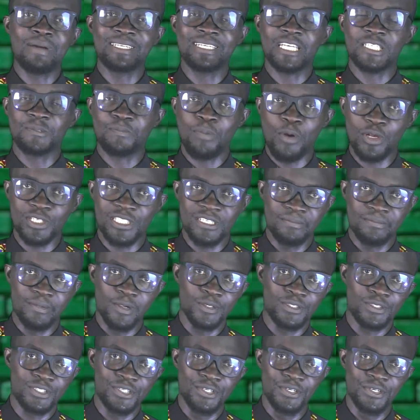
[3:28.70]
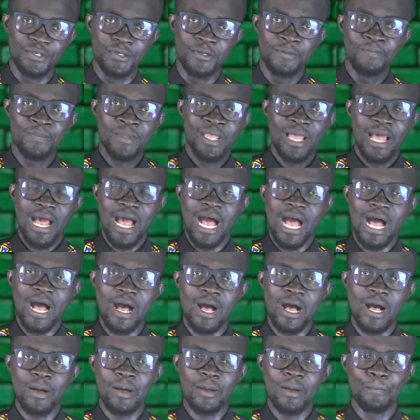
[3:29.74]
as possible to
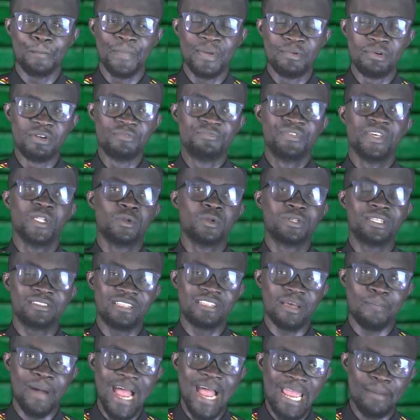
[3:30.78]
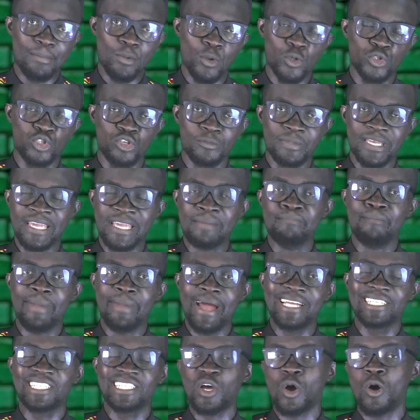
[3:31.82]
be revealed in the Bible, to be
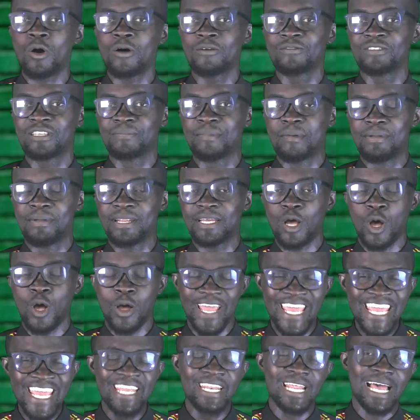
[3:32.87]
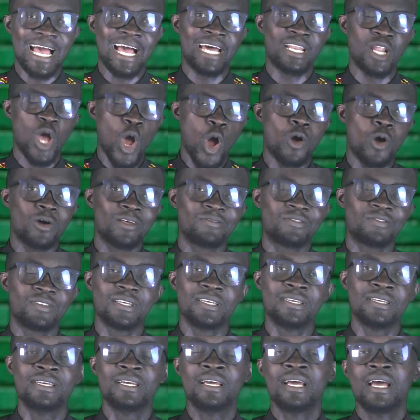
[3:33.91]
immersed on the in and on
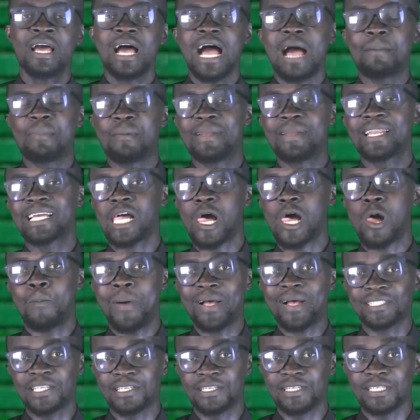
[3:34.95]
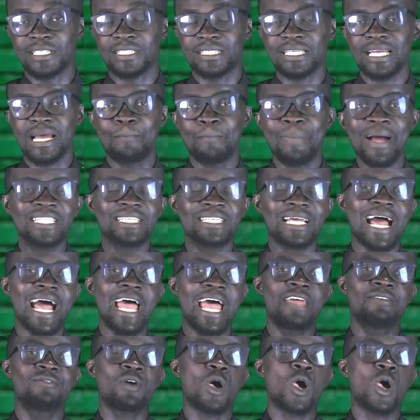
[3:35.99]
the biblical passages. But I've